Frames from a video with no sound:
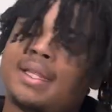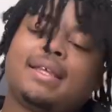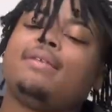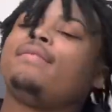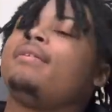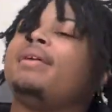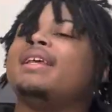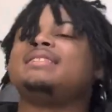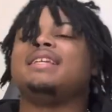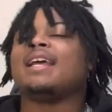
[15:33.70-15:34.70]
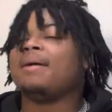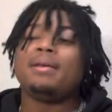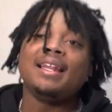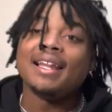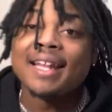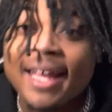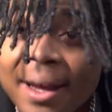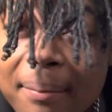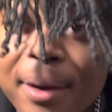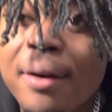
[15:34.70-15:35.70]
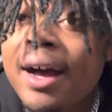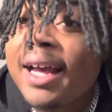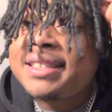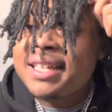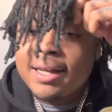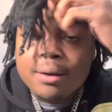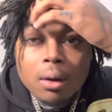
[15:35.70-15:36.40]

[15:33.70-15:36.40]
you feel me? This thing got me lit, bro. I check.